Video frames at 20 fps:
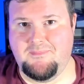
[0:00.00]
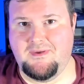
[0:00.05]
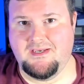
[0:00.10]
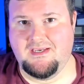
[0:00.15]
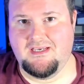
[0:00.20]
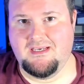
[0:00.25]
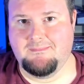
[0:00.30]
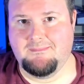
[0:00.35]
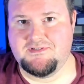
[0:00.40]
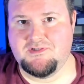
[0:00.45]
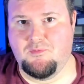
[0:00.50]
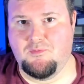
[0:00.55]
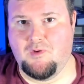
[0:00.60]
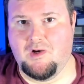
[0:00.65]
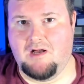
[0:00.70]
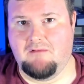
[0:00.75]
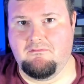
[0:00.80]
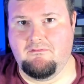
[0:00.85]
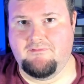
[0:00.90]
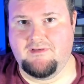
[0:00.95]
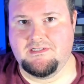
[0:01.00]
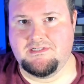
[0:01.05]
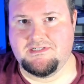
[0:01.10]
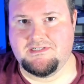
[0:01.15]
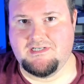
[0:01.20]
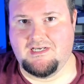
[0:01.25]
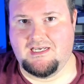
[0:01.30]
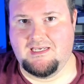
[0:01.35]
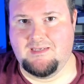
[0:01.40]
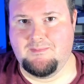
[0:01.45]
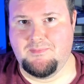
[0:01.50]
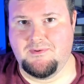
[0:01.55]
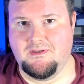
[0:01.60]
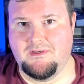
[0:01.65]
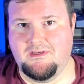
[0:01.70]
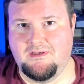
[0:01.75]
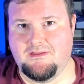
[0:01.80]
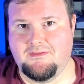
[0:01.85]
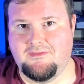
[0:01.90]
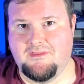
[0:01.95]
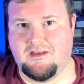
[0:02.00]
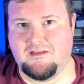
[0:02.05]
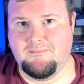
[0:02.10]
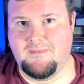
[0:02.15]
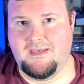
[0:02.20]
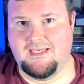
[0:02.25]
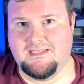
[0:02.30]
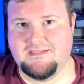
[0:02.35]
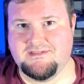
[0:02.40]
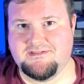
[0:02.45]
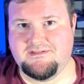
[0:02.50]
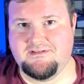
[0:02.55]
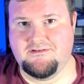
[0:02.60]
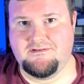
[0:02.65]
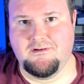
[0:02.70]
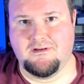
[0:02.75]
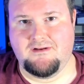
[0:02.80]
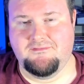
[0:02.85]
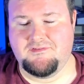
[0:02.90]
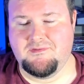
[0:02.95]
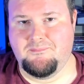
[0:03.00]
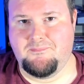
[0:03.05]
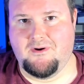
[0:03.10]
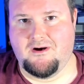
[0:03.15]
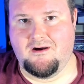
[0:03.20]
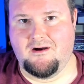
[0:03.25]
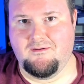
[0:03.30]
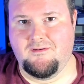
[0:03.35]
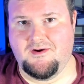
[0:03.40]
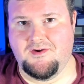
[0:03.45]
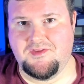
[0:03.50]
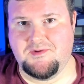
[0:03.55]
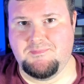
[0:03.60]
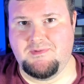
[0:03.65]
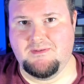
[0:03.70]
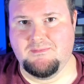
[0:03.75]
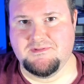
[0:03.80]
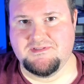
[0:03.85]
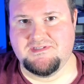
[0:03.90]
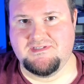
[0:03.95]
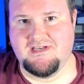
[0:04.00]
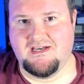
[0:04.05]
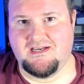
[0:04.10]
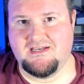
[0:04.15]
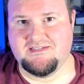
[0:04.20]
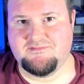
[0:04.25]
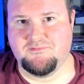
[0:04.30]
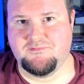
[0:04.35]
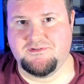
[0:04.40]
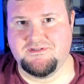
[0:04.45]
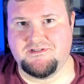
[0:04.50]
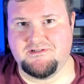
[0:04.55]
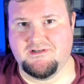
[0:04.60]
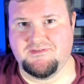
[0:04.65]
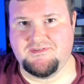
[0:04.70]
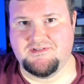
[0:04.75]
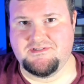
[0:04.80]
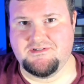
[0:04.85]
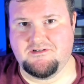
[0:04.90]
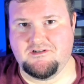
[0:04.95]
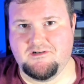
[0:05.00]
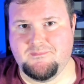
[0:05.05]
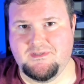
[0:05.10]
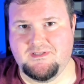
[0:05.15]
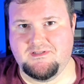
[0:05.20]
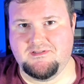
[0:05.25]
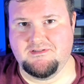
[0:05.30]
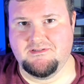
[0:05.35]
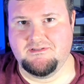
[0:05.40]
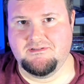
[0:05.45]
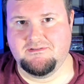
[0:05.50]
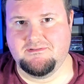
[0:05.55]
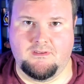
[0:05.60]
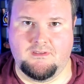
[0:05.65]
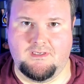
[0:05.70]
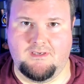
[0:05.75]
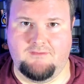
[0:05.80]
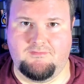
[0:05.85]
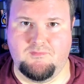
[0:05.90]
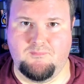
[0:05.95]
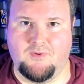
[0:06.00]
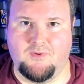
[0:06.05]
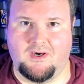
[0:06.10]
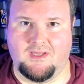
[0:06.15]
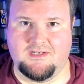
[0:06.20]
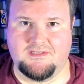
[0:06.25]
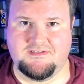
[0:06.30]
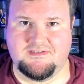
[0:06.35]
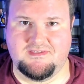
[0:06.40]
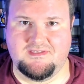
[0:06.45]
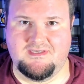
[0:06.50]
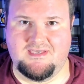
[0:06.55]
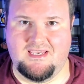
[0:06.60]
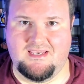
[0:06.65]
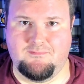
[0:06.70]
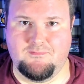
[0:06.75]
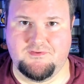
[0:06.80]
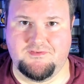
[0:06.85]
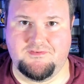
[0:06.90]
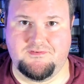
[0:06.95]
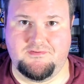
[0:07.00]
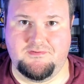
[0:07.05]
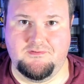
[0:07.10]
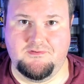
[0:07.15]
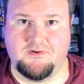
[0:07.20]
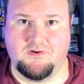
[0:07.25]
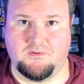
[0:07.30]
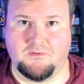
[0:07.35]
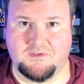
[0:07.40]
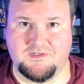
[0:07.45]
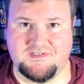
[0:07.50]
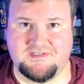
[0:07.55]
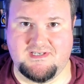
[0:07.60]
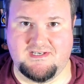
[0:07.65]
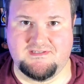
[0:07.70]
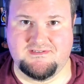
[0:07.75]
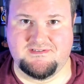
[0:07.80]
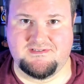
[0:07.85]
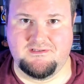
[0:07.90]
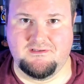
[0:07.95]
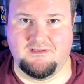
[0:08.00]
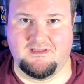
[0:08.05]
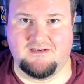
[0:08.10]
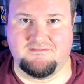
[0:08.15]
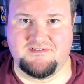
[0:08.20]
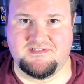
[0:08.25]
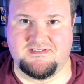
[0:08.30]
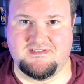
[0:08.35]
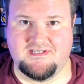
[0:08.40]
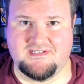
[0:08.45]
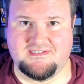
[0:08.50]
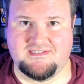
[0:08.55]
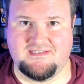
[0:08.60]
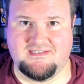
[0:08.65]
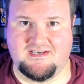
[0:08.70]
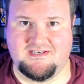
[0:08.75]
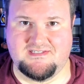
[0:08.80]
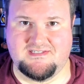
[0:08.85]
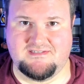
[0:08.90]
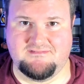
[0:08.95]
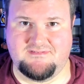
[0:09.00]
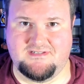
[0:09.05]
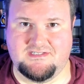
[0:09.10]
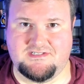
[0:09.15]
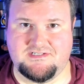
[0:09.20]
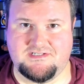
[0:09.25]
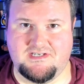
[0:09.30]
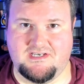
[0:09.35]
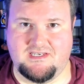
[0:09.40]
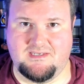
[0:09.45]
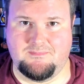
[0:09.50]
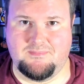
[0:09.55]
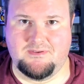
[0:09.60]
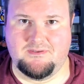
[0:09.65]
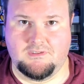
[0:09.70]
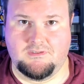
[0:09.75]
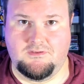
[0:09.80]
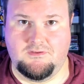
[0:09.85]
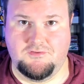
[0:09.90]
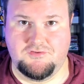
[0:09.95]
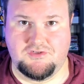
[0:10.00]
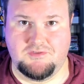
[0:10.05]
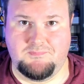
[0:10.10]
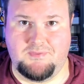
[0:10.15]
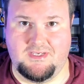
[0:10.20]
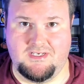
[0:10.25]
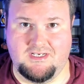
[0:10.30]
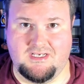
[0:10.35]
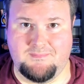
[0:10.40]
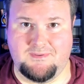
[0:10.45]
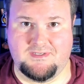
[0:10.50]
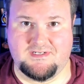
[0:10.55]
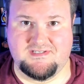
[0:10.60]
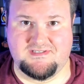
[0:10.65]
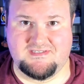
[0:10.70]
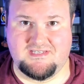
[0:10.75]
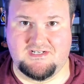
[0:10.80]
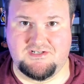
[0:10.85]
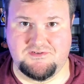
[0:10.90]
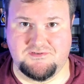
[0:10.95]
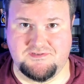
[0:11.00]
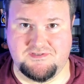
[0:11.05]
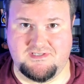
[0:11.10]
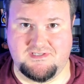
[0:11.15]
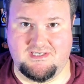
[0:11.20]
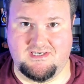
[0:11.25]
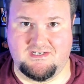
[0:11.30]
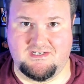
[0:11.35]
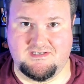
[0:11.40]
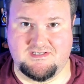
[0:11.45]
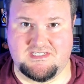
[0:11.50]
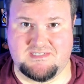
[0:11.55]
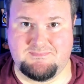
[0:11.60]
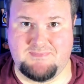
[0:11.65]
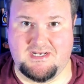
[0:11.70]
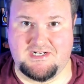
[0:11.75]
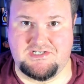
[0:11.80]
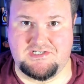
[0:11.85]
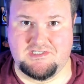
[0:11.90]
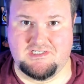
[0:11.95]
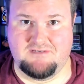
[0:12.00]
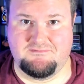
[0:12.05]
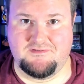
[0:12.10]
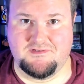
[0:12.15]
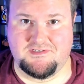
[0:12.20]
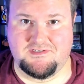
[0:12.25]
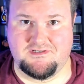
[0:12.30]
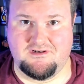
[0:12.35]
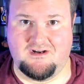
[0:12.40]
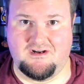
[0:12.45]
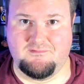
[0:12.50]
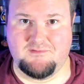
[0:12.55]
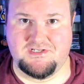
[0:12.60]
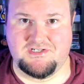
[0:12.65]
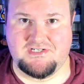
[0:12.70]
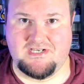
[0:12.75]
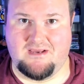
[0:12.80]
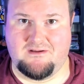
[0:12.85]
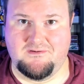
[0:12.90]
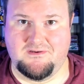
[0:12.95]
picking up 12 of each type. That'll make it so you don't have to borrow other people's dice once you're at the tournament. If you bought into the game with 2 core sets, you'll have 6 dice of each type. You should pick up an Essentials kit, especially if you're starting with Shadow